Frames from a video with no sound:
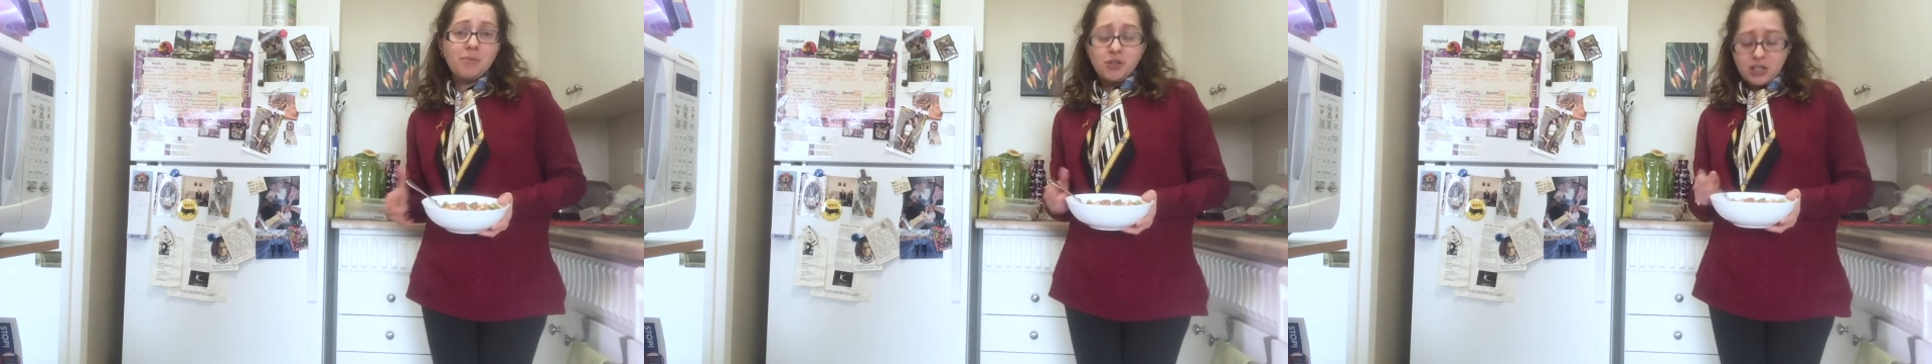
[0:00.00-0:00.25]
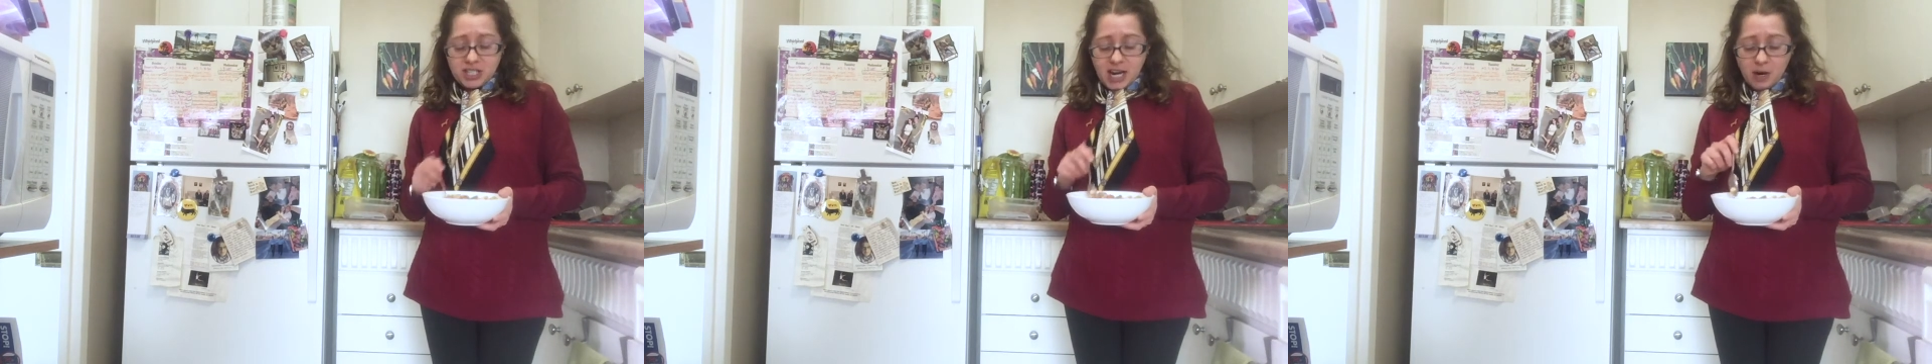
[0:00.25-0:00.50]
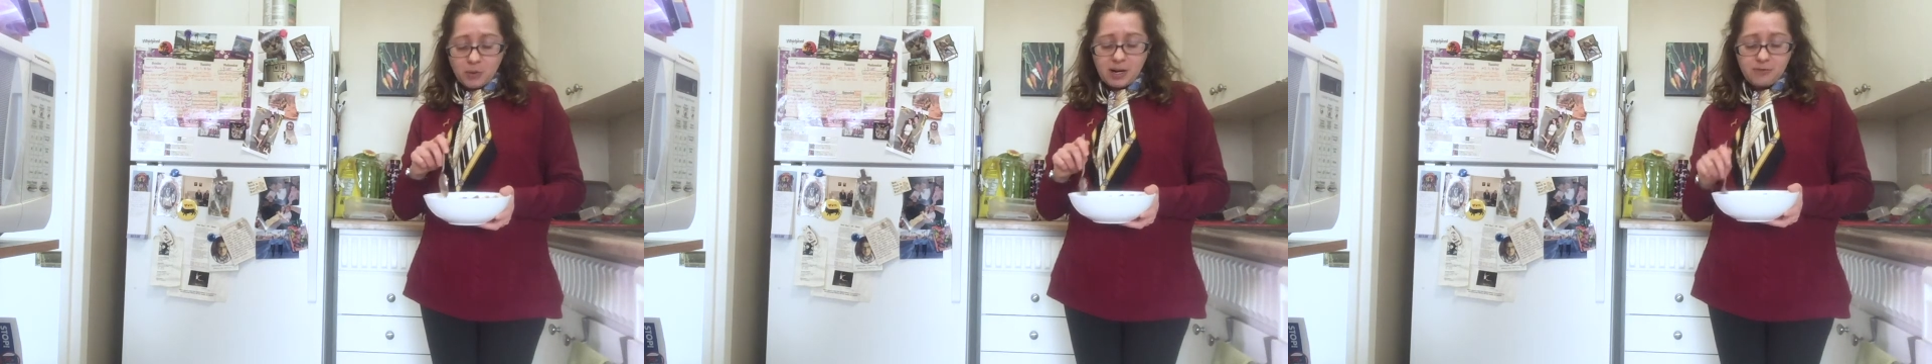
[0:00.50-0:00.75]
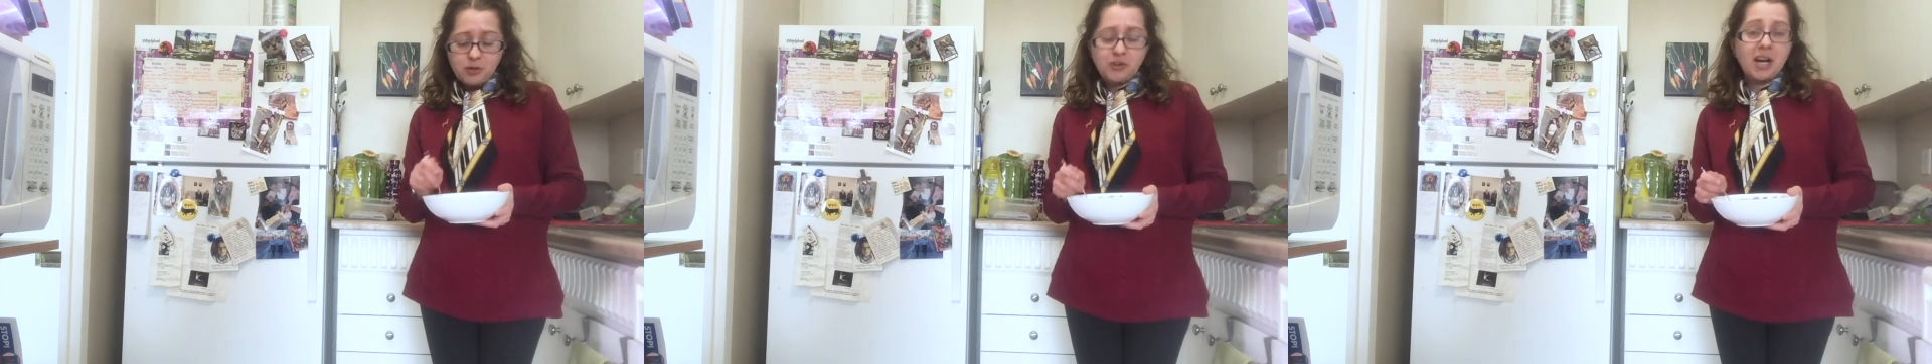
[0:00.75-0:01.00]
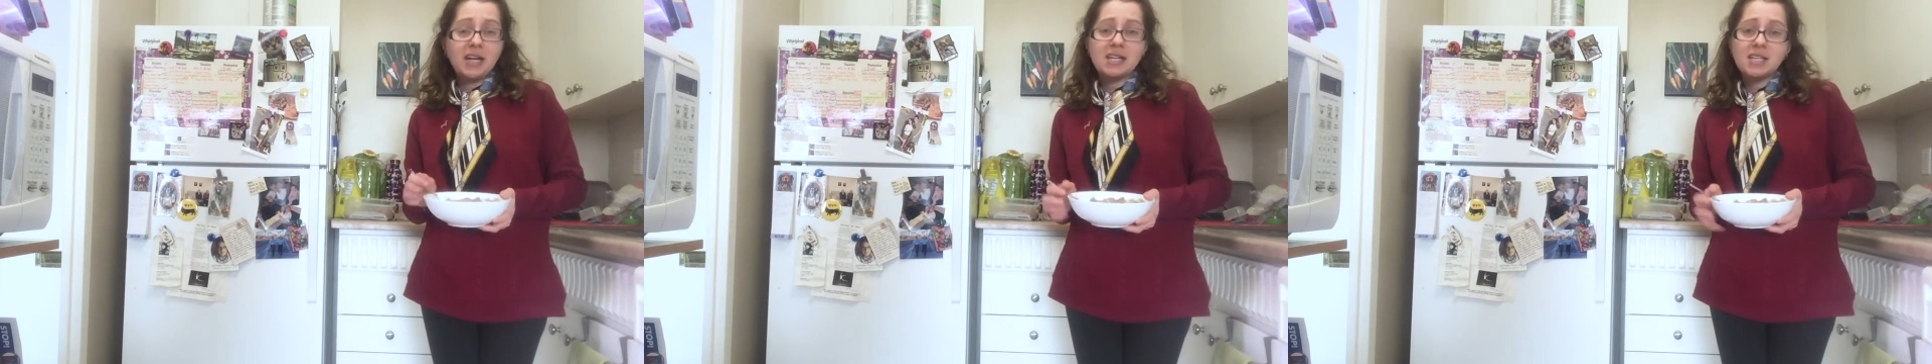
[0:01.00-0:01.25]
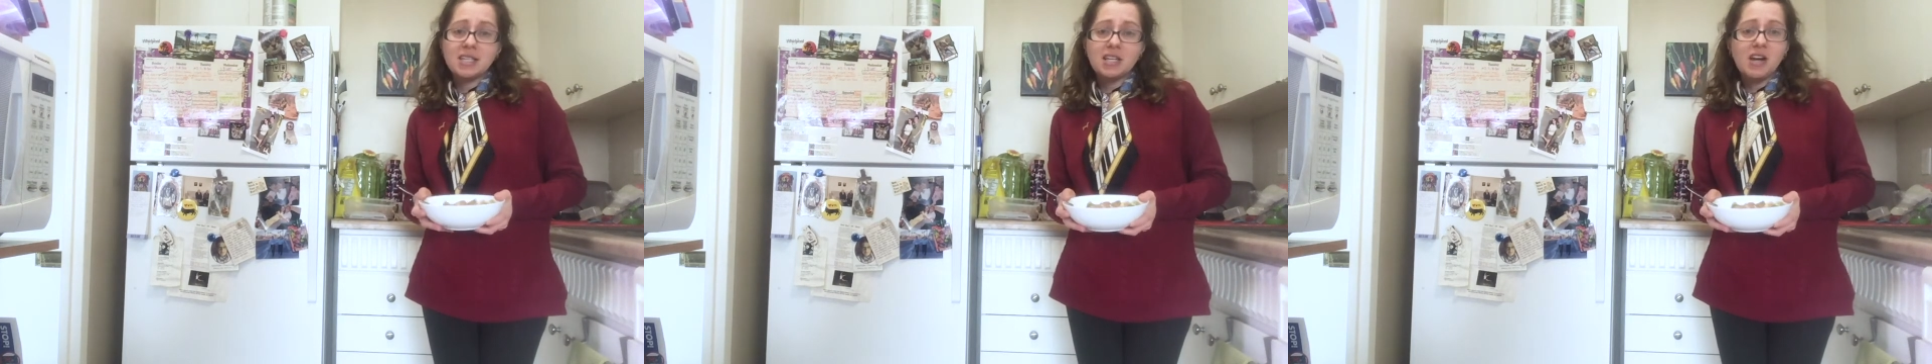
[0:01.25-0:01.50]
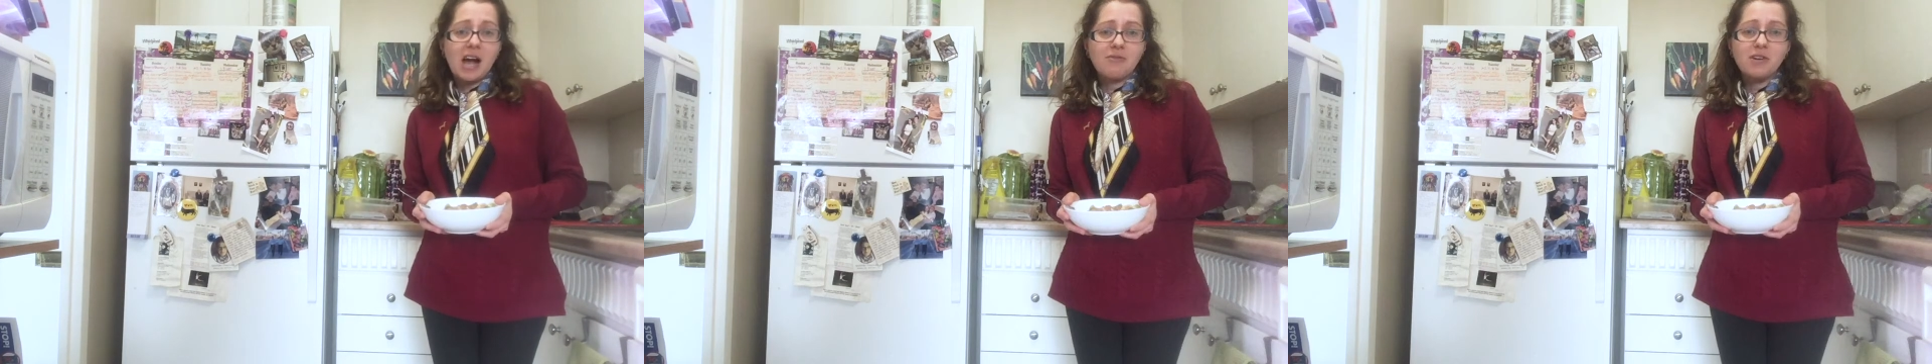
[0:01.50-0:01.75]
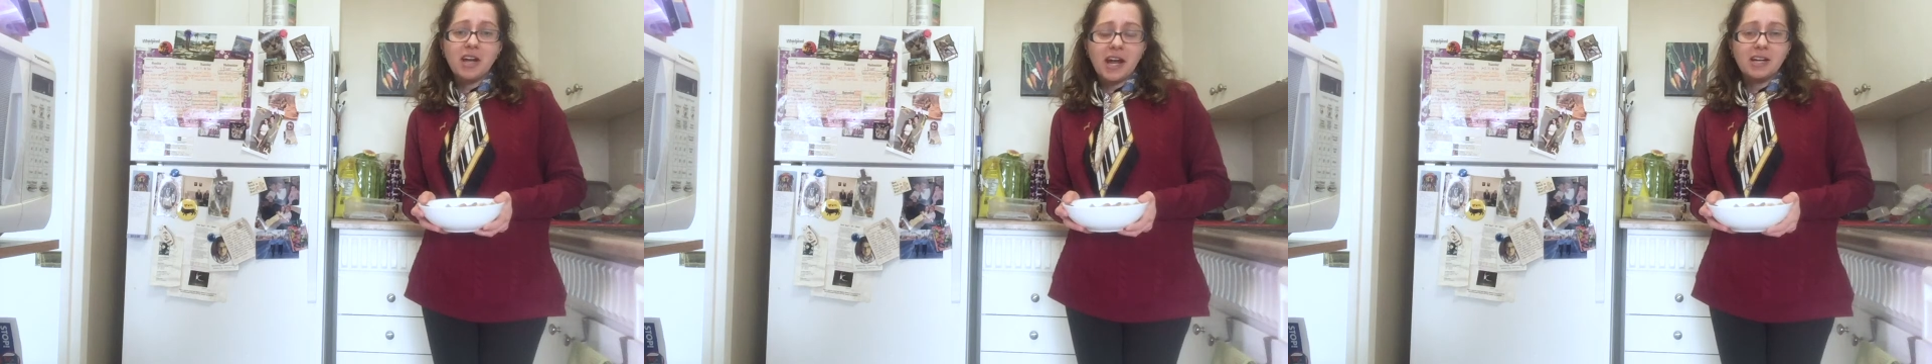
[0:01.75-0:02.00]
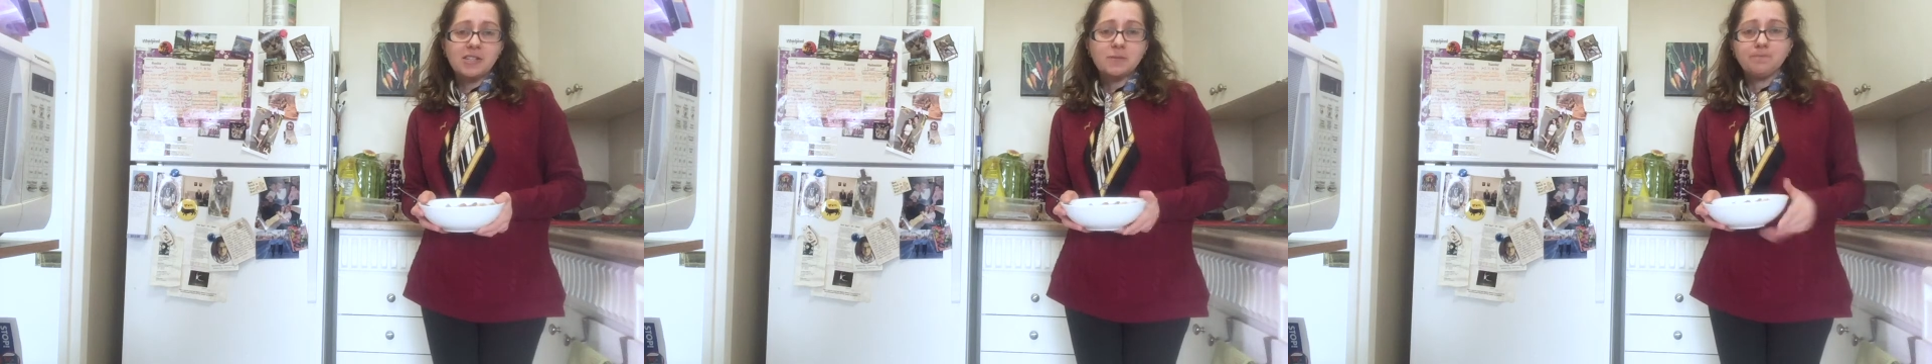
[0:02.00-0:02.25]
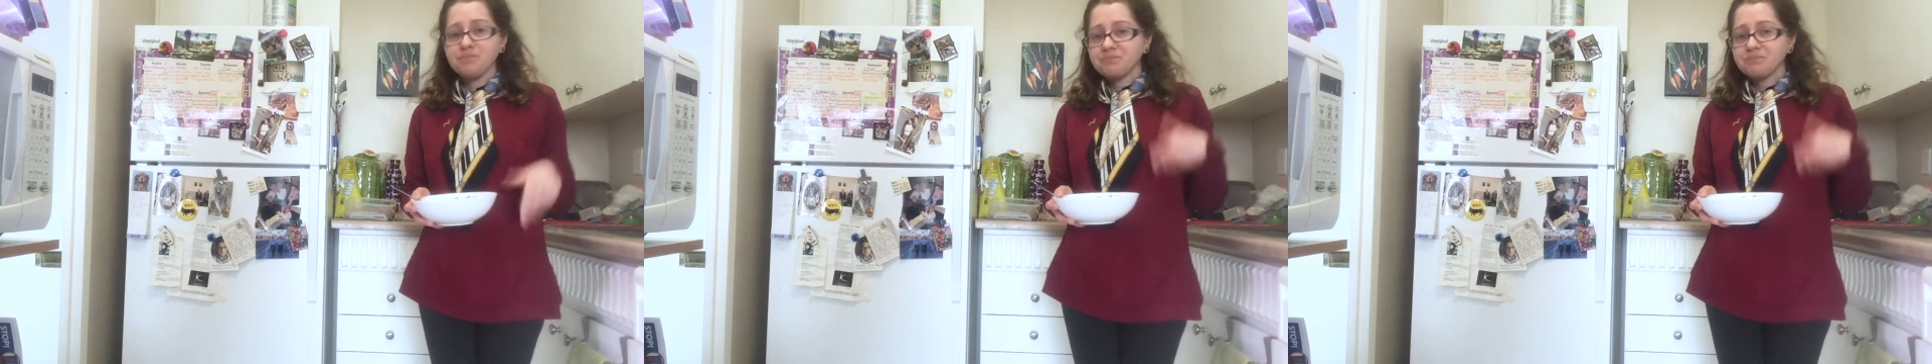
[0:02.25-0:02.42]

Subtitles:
You could take whatever grain it is that you have on hand,